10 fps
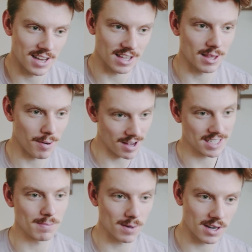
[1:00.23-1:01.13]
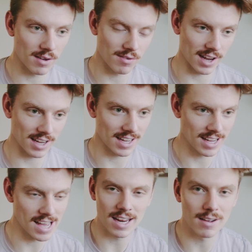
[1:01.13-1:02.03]
like the possibility of like
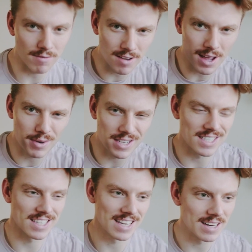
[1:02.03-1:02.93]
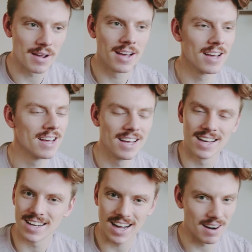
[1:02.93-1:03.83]
getting famous and
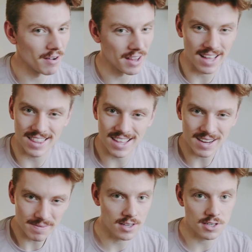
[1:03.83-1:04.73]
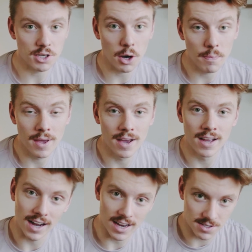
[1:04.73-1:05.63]
kind of all that thing. So
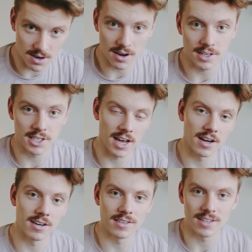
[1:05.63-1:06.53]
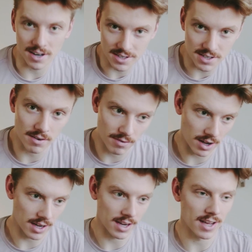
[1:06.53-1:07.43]
I started a channel, I started
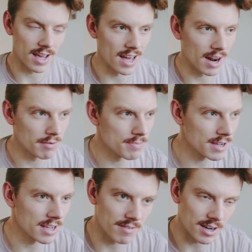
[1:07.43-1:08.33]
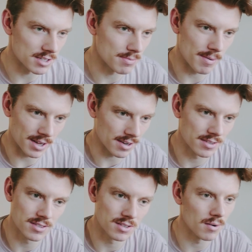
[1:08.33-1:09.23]
vlogging and I was making videos maybe like
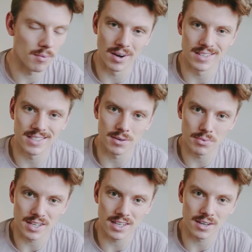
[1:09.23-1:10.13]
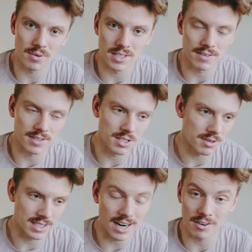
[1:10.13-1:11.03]
once a week or once every 2
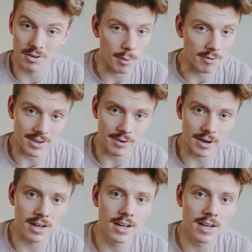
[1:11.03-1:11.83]
weeks. I don't remember very well.